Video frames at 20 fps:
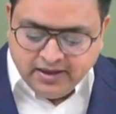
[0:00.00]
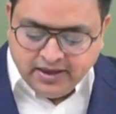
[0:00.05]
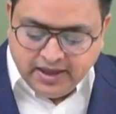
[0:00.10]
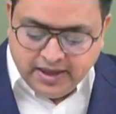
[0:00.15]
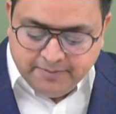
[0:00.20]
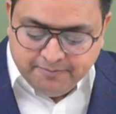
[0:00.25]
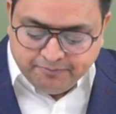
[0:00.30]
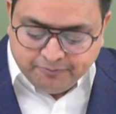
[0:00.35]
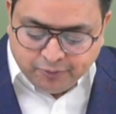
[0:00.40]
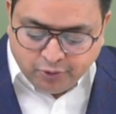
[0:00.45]

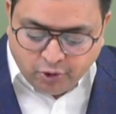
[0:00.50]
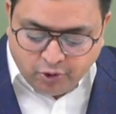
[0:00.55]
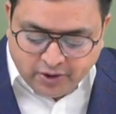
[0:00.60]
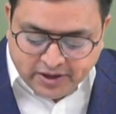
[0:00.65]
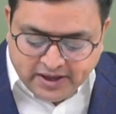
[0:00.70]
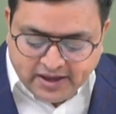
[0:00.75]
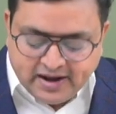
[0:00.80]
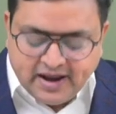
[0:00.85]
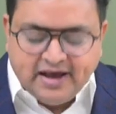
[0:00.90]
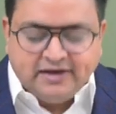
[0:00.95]

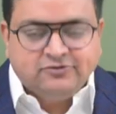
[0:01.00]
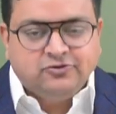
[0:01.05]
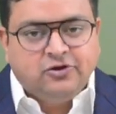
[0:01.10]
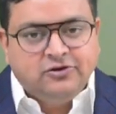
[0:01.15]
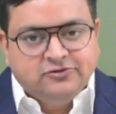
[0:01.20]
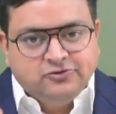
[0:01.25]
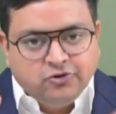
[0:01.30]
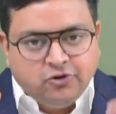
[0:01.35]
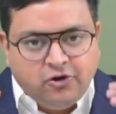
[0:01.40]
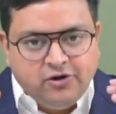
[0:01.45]
Employer has
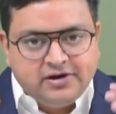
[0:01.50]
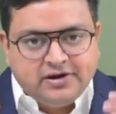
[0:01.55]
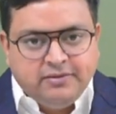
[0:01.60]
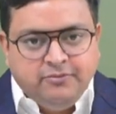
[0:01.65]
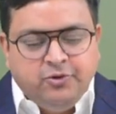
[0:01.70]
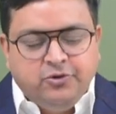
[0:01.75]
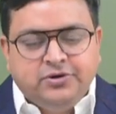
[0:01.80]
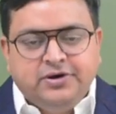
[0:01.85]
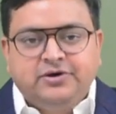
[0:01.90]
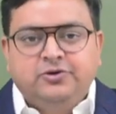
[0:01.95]
also
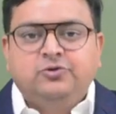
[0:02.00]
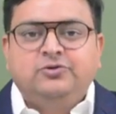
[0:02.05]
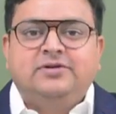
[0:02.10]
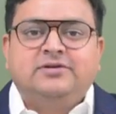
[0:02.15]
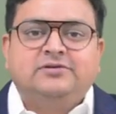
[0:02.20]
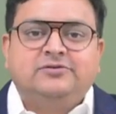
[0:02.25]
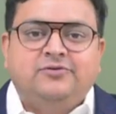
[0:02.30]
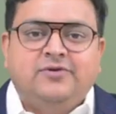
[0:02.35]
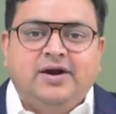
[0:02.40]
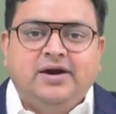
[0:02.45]
contributed to
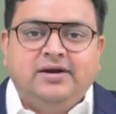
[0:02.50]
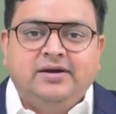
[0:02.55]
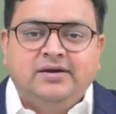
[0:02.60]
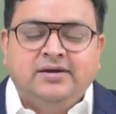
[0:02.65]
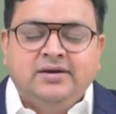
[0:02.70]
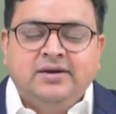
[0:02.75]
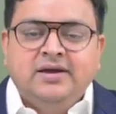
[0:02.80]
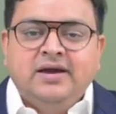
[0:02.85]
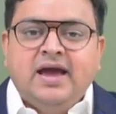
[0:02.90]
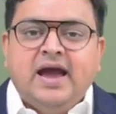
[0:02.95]
this fund.
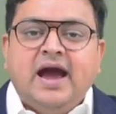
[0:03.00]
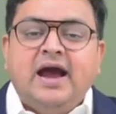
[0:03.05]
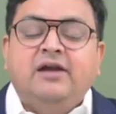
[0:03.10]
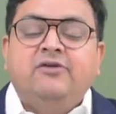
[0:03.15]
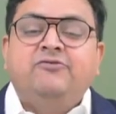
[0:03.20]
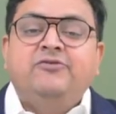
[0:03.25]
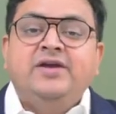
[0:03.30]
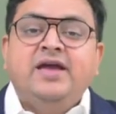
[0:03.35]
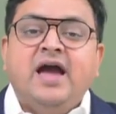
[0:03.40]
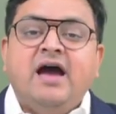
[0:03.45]

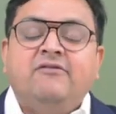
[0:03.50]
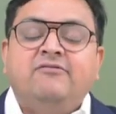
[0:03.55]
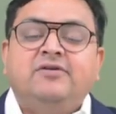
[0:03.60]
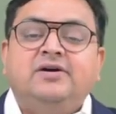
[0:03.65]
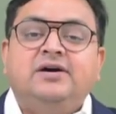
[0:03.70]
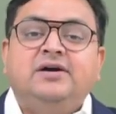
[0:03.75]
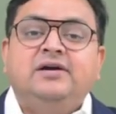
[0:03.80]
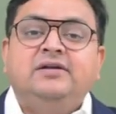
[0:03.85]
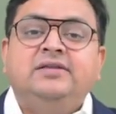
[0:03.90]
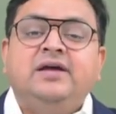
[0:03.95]
And we have
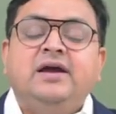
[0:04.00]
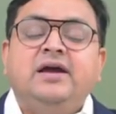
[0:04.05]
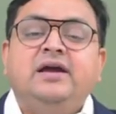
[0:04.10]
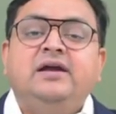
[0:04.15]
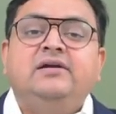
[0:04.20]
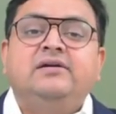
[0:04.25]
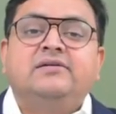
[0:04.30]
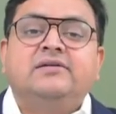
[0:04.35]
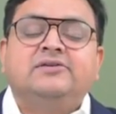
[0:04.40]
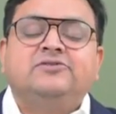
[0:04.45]
earned the
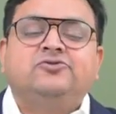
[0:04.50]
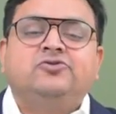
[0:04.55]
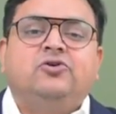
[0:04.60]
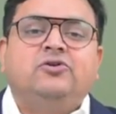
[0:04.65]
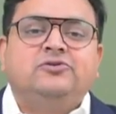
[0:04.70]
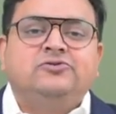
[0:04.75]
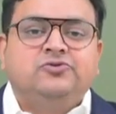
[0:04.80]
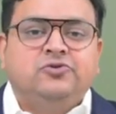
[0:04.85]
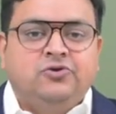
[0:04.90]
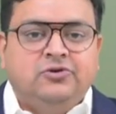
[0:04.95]
interest
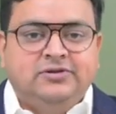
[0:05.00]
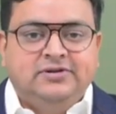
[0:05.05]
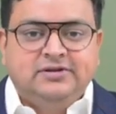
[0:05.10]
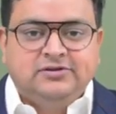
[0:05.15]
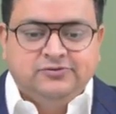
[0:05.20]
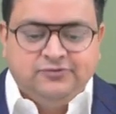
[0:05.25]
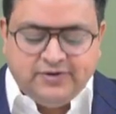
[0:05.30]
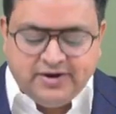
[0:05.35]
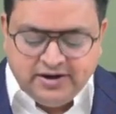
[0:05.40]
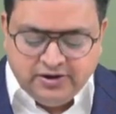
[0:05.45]
also on
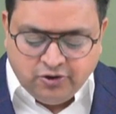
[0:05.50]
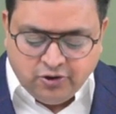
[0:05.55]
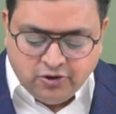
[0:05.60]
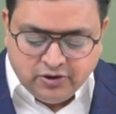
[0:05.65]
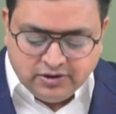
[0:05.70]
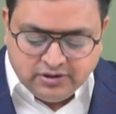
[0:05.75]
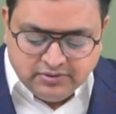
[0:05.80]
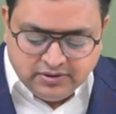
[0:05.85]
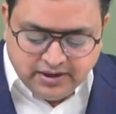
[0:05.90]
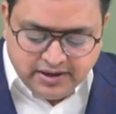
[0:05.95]
this fund,
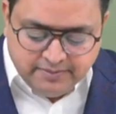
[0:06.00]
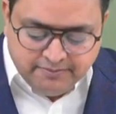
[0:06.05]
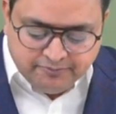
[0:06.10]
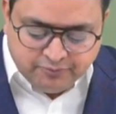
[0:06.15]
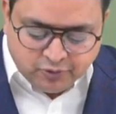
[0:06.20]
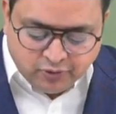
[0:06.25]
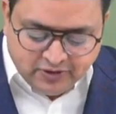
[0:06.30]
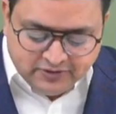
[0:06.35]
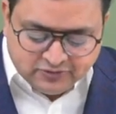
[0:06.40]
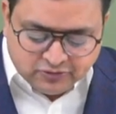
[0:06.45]
on
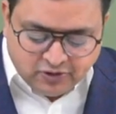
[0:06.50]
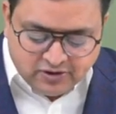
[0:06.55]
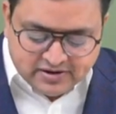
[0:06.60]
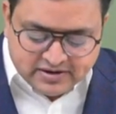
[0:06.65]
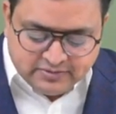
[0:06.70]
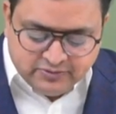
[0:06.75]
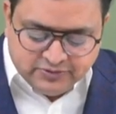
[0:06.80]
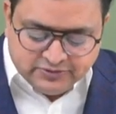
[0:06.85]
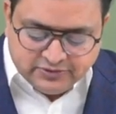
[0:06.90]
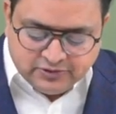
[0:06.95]
employee's
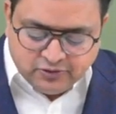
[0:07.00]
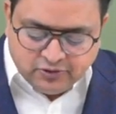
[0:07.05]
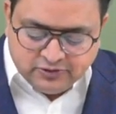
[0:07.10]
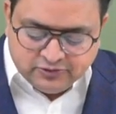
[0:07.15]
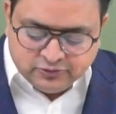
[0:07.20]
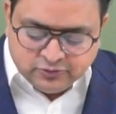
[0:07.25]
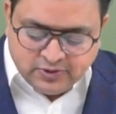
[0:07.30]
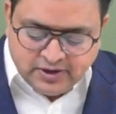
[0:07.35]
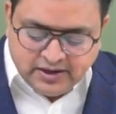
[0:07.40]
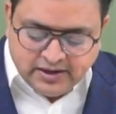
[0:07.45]
contribution
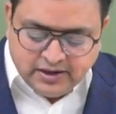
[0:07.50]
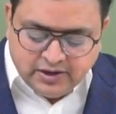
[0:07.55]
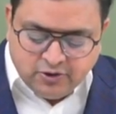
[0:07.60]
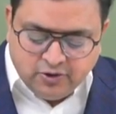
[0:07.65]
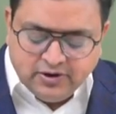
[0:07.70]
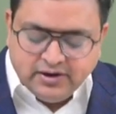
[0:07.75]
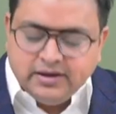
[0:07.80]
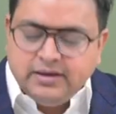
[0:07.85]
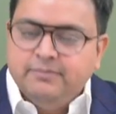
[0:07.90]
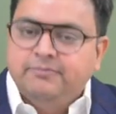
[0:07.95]
also and
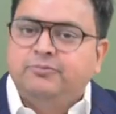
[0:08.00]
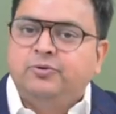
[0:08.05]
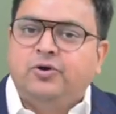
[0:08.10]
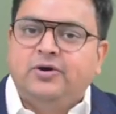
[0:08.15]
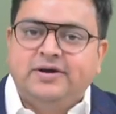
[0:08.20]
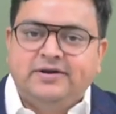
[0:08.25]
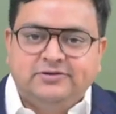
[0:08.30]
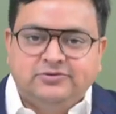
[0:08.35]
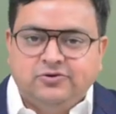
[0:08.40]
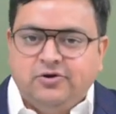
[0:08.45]
on
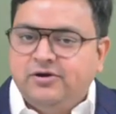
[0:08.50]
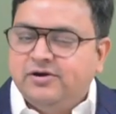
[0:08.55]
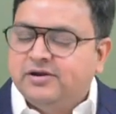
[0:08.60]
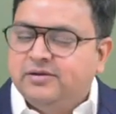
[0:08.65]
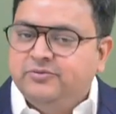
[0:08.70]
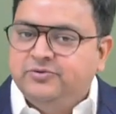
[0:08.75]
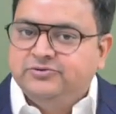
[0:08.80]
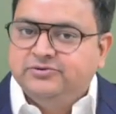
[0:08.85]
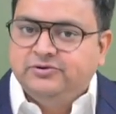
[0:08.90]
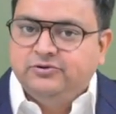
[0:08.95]
employer's
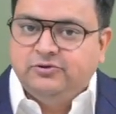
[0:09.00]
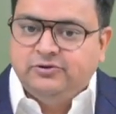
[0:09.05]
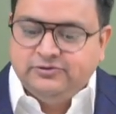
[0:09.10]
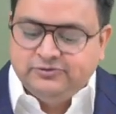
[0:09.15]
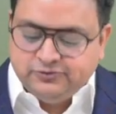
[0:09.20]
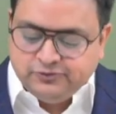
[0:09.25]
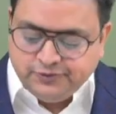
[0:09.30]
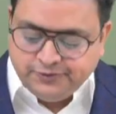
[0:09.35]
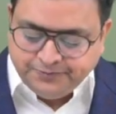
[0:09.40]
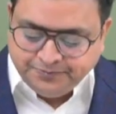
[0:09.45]
contribution
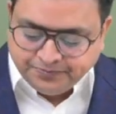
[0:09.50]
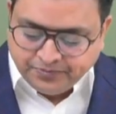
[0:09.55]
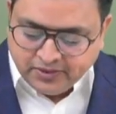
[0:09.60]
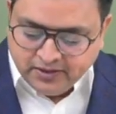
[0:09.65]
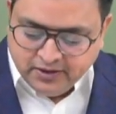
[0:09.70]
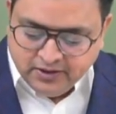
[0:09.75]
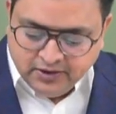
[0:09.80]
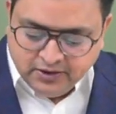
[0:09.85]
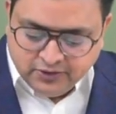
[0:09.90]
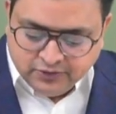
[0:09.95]
also.
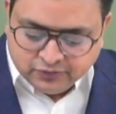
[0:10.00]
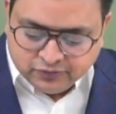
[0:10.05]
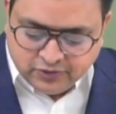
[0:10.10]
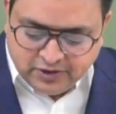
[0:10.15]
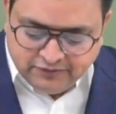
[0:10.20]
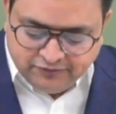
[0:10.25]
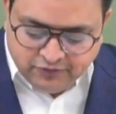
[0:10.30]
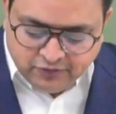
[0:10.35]
So if